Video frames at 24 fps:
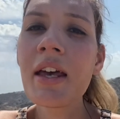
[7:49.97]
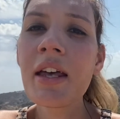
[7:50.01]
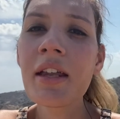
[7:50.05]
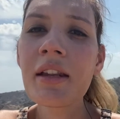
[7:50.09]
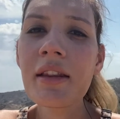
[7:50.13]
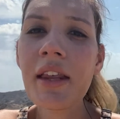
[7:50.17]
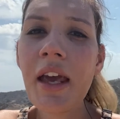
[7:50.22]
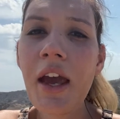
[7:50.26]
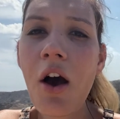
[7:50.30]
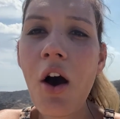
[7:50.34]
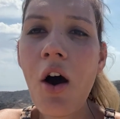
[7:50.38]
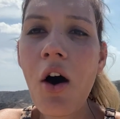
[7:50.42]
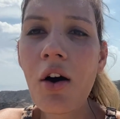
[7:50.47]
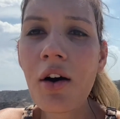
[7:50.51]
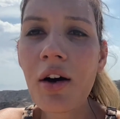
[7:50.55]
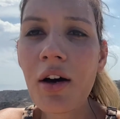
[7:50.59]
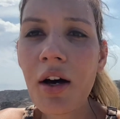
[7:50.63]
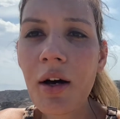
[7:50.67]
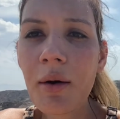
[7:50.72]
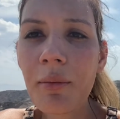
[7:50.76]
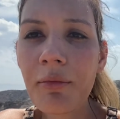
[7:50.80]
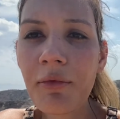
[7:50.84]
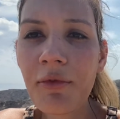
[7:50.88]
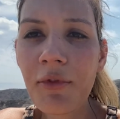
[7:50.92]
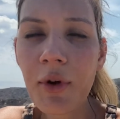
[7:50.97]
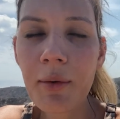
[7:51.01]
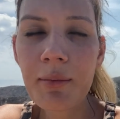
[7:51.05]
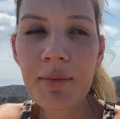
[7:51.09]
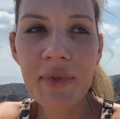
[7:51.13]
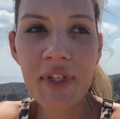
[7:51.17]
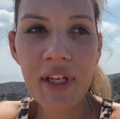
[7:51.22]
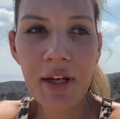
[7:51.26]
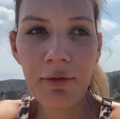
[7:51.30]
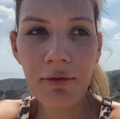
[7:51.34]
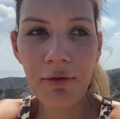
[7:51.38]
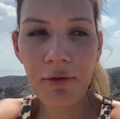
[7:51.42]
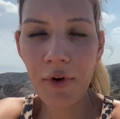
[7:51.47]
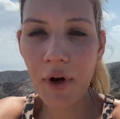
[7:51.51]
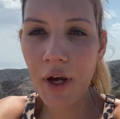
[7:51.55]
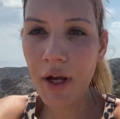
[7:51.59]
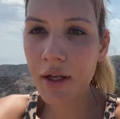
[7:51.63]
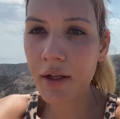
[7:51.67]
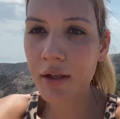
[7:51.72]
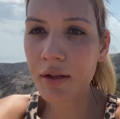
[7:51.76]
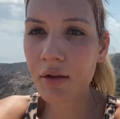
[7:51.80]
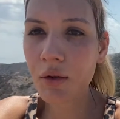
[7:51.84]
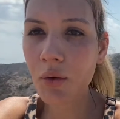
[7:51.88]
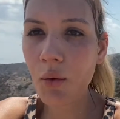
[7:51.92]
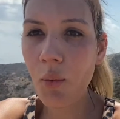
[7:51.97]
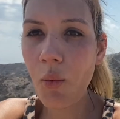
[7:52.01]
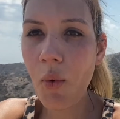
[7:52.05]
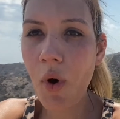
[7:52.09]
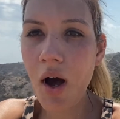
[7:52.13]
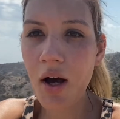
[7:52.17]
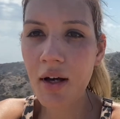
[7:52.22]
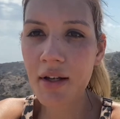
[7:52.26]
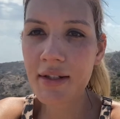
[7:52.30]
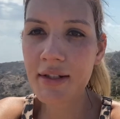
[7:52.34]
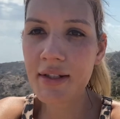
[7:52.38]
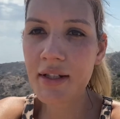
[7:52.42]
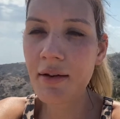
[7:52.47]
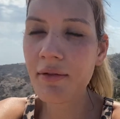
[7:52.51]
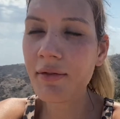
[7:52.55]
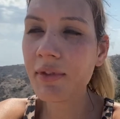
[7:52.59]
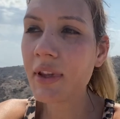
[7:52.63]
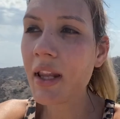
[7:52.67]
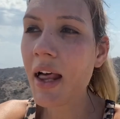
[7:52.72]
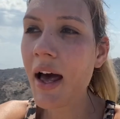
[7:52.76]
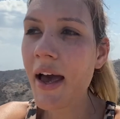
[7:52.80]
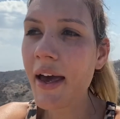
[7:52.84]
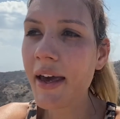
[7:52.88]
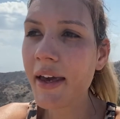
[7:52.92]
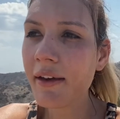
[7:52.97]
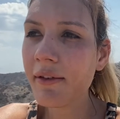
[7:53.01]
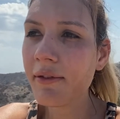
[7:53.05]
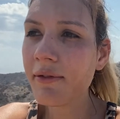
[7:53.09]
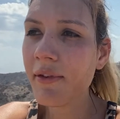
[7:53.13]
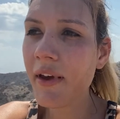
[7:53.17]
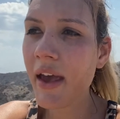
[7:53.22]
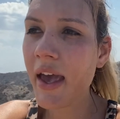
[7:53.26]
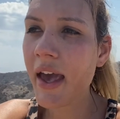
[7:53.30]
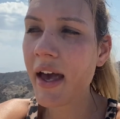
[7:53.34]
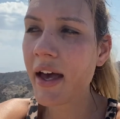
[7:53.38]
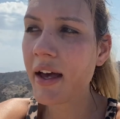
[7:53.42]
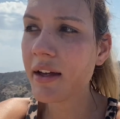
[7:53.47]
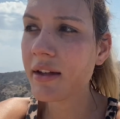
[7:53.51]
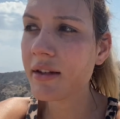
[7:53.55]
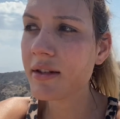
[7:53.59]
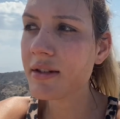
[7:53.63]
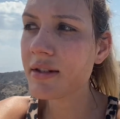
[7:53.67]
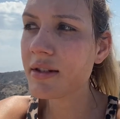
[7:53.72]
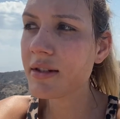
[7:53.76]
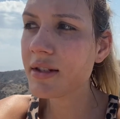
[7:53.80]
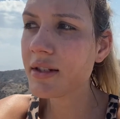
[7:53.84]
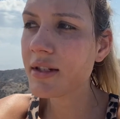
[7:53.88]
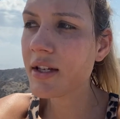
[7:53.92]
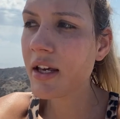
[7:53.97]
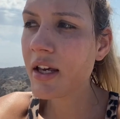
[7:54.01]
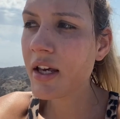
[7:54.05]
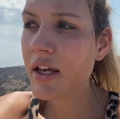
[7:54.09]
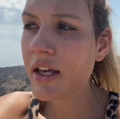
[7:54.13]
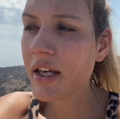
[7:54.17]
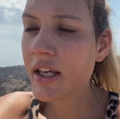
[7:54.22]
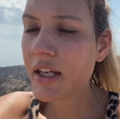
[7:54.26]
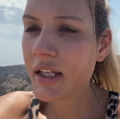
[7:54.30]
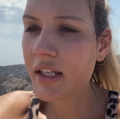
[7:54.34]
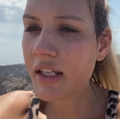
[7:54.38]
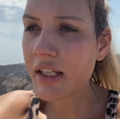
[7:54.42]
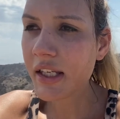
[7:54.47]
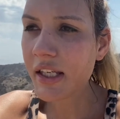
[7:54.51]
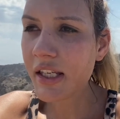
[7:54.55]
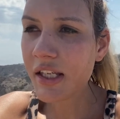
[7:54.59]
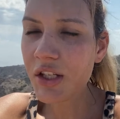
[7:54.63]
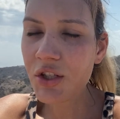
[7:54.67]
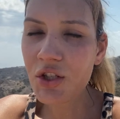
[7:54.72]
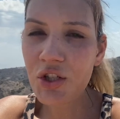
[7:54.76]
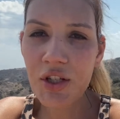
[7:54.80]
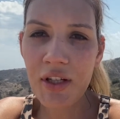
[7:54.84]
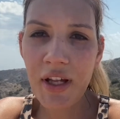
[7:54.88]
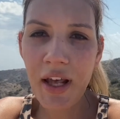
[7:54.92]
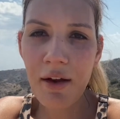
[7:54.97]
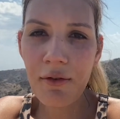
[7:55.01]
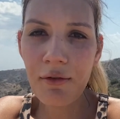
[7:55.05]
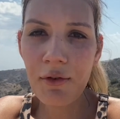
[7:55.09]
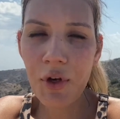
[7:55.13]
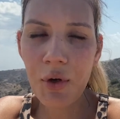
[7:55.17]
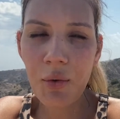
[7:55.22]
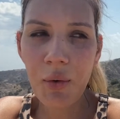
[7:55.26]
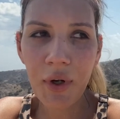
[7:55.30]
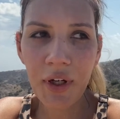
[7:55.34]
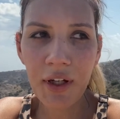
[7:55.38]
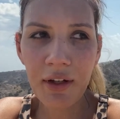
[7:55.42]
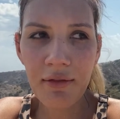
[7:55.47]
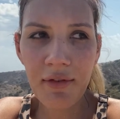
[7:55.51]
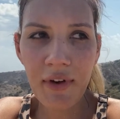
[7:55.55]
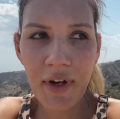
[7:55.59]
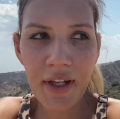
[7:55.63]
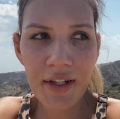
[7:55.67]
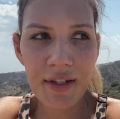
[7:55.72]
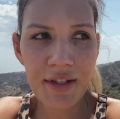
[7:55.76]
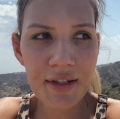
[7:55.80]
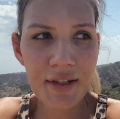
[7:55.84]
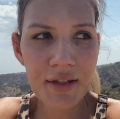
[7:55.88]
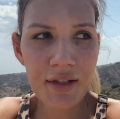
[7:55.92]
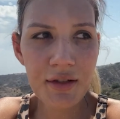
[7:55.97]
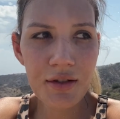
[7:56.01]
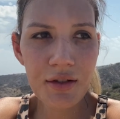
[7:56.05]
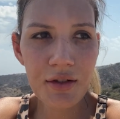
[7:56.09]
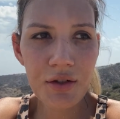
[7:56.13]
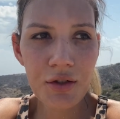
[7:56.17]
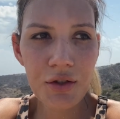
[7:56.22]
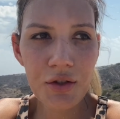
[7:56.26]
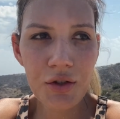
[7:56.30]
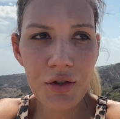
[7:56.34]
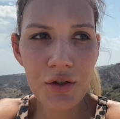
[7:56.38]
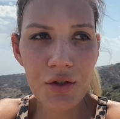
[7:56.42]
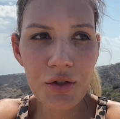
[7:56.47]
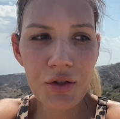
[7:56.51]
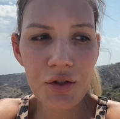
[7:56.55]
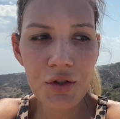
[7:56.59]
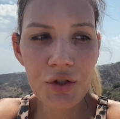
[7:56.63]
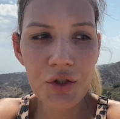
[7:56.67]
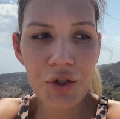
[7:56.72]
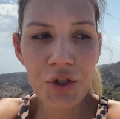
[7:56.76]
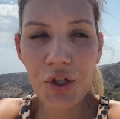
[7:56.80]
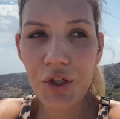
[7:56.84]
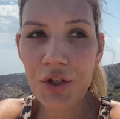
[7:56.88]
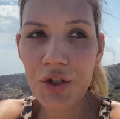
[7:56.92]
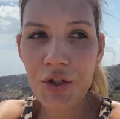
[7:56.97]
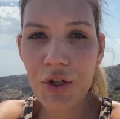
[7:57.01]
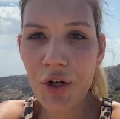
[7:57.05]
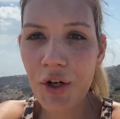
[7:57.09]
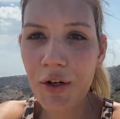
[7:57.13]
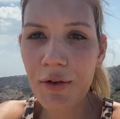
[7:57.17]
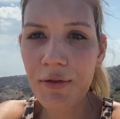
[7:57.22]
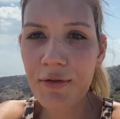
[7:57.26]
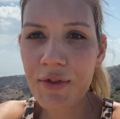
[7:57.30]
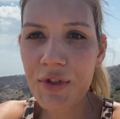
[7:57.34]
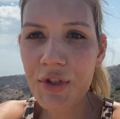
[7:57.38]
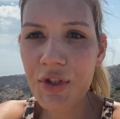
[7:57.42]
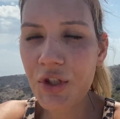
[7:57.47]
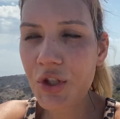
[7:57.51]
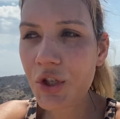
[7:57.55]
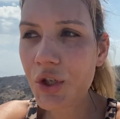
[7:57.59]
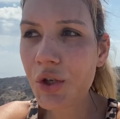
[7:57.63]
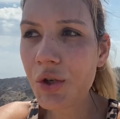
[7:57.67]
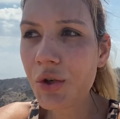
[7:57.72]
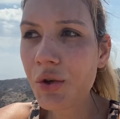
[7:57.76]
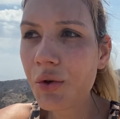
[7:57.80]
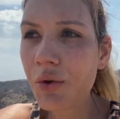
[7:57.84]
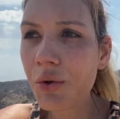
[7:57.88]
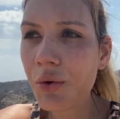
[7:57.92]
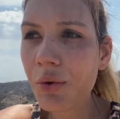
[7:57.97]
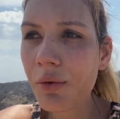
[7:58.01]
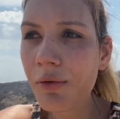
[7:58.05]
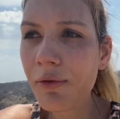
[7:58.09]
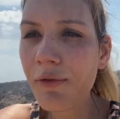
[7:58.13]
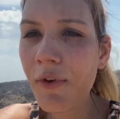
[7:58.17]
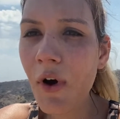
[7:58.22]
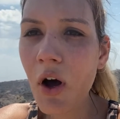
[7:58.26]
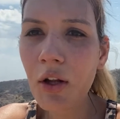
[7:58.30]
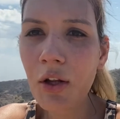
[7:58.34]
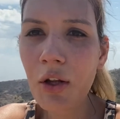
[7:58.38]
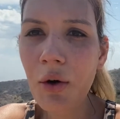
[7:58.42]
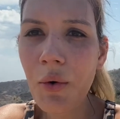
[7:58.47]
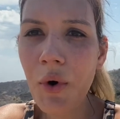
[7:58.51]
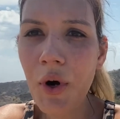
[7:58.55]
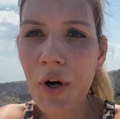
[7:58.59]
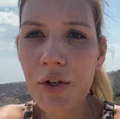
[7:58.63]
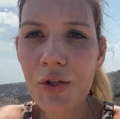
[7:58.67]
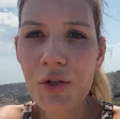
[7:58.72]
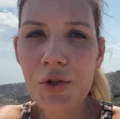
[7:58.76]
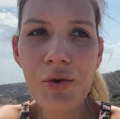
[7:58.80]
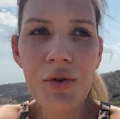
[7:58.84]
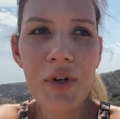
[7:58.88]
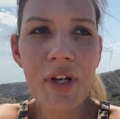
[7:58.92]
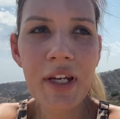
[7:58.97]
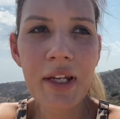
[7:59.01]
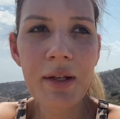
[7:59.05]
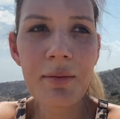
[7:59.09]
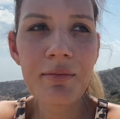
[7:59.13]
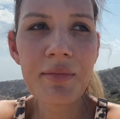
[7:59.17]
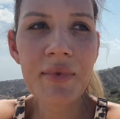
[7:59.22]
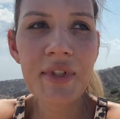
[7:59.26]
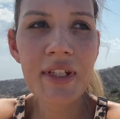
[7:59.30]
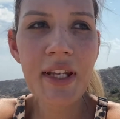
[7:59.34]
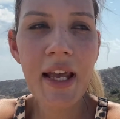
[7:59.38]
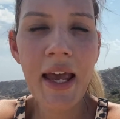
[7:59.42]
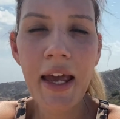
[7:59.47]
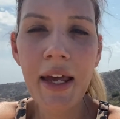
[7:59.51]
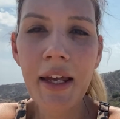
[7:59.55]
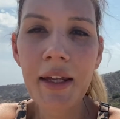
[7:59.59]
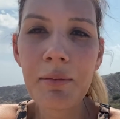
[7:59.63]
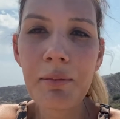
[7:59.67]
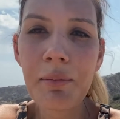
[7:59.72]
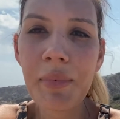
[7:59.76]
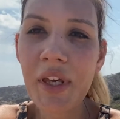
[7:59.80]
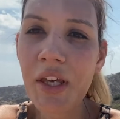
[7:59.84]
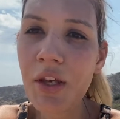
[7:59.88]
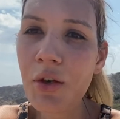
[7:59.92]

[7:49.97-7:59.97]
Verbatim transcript: they all come from different walks of life, and each and every one of us deserves to follow our dreams and be